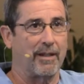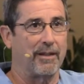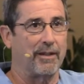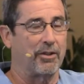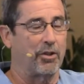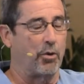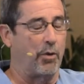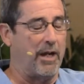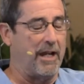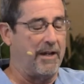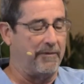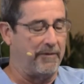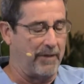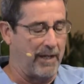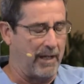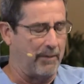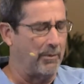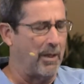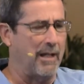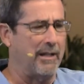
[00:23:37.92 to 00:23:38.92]
Grief.
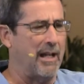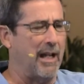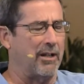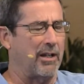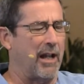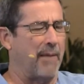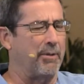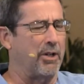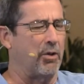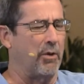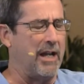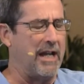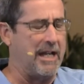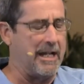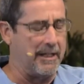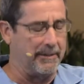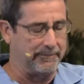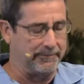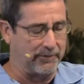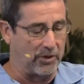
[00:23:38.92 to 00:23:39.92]
What? No, I'm
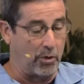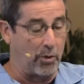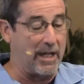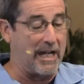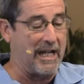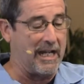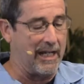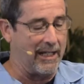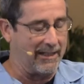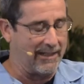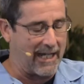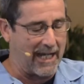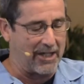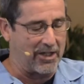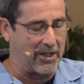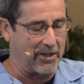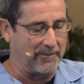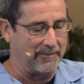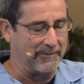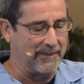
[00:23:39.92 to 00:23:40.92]
greed. Greed. Thank
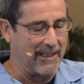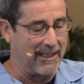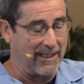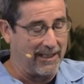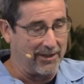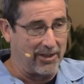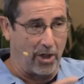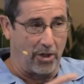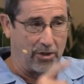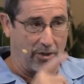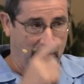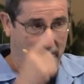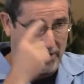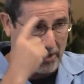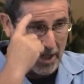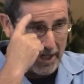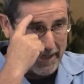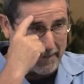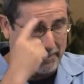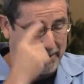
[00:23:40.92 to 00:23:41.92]
you. Told you it's
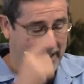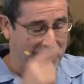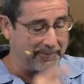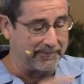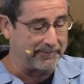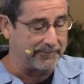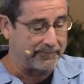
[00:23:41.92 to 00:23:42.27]
on empty.